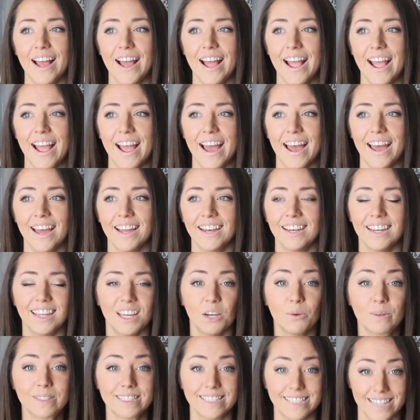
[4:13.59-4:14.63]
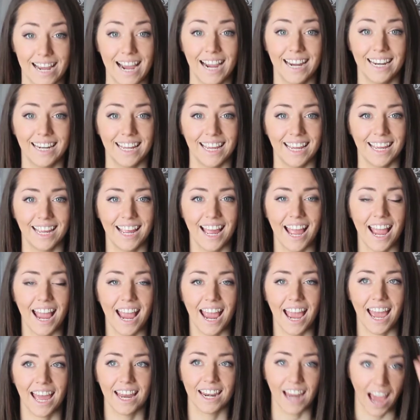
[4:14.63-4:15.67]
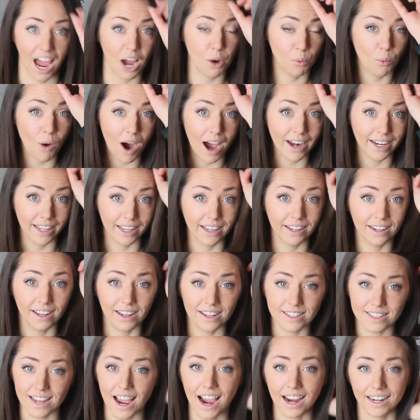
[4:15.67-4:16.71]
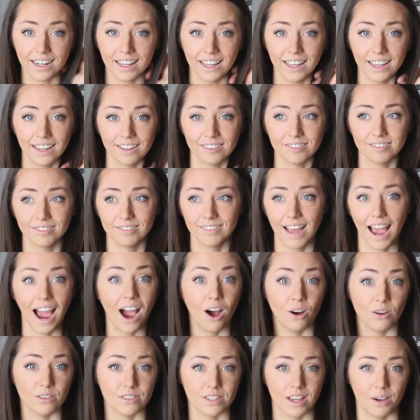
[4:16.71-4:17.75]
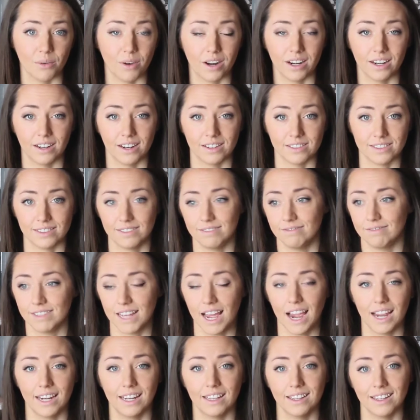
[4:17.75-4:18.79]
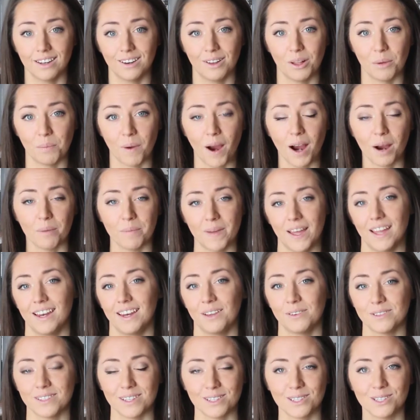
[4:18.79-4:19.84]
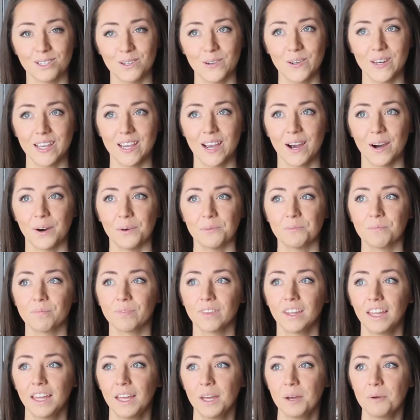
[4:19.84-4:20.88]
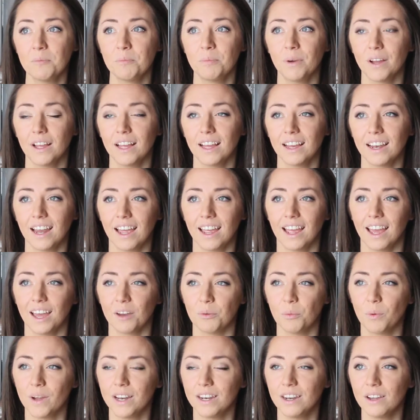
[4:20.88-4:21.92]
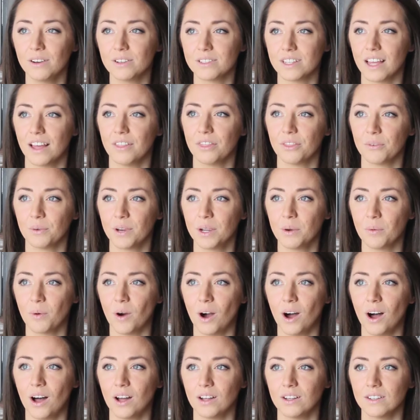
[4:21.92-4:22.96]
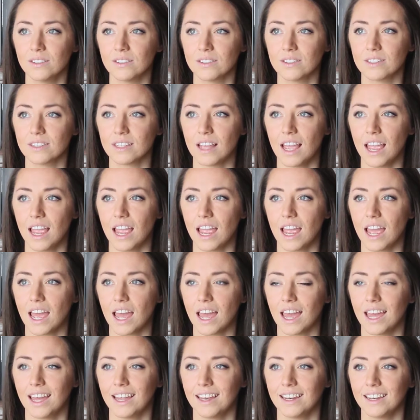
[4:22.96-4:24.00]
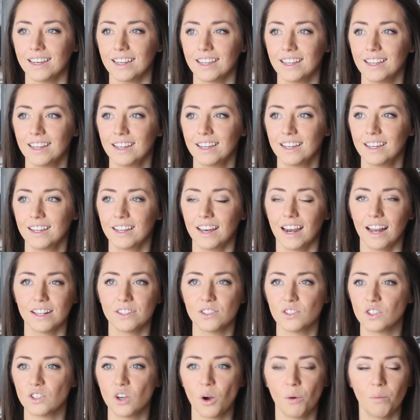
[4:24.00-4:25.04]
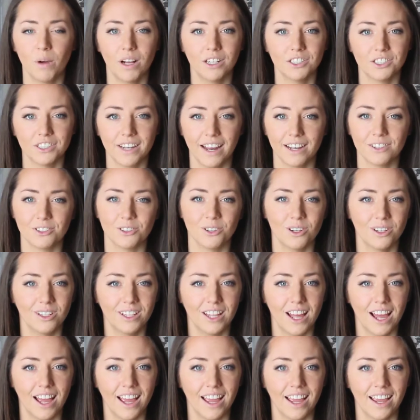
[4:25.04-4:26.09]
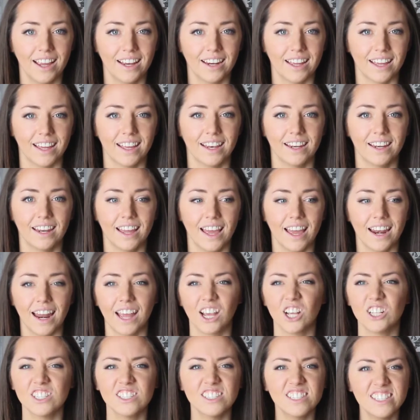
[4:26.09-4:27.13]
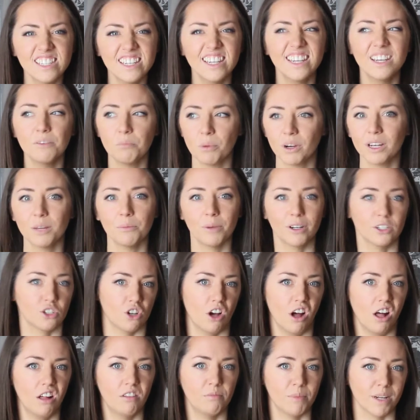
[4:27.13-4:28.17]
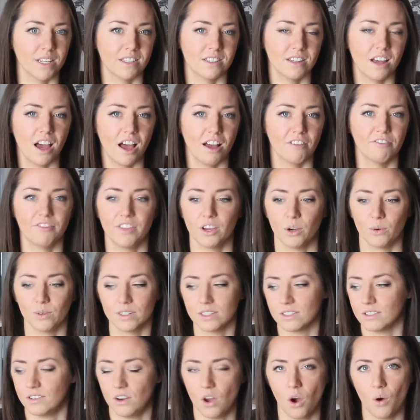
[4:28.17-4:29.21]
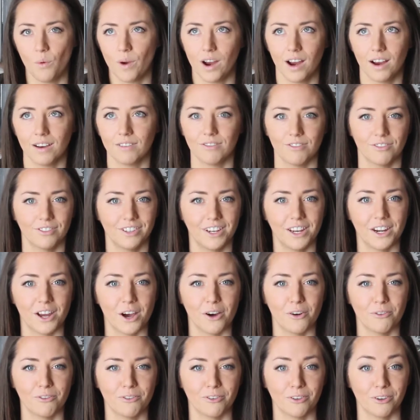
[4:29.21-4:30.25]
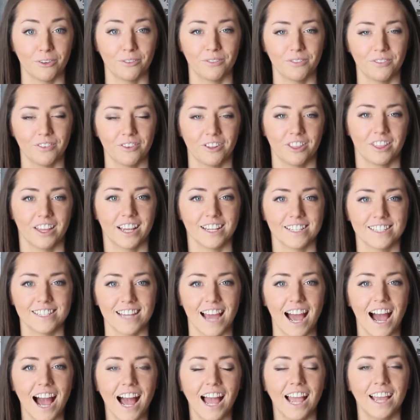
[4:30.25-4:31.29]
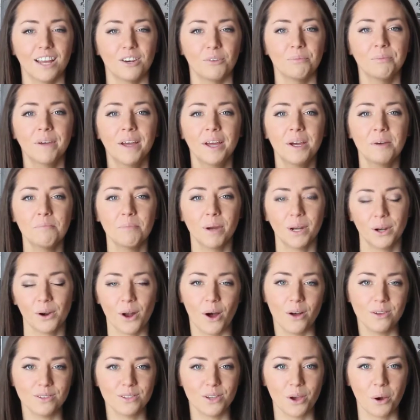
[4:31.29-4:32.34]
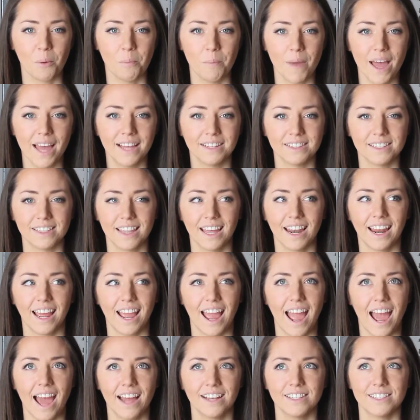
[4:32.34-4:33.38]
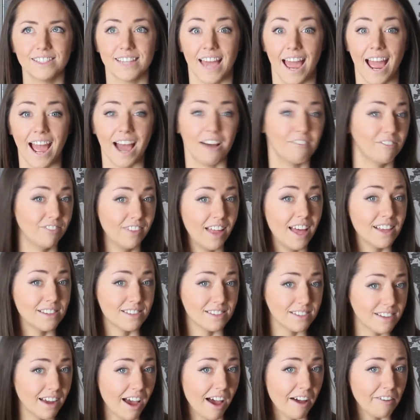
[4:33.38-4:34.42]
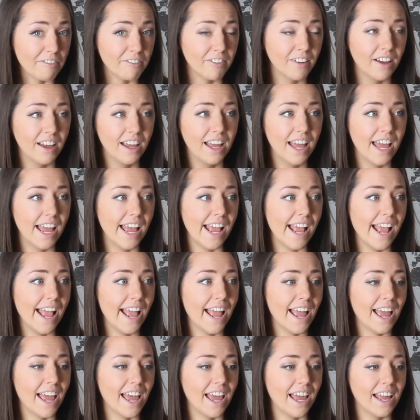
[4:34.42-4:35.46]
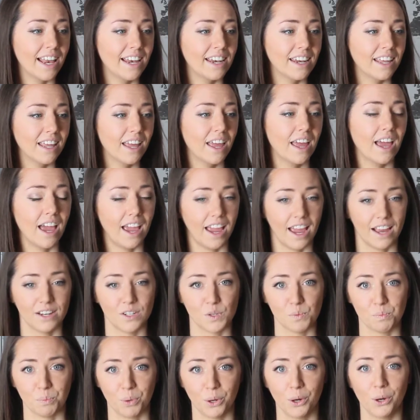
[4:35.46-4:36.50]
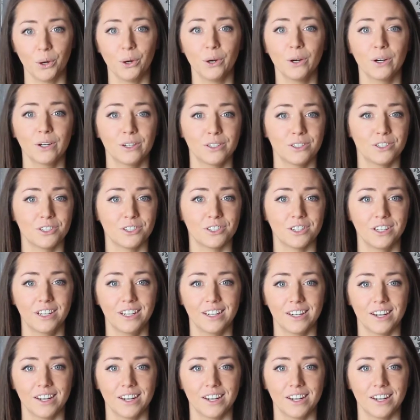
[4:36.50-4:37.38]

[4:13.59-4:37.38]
and it was tiny, and I wanted a tiny house. I wanted a tiny little apartment. It was a studio, but I had windows on 3 walls, and it had so much natural light, and I could see pretty much all of my stuff. There was nowhere, for things to hide. But it also meant that I had to have less stuff, and I had to purge,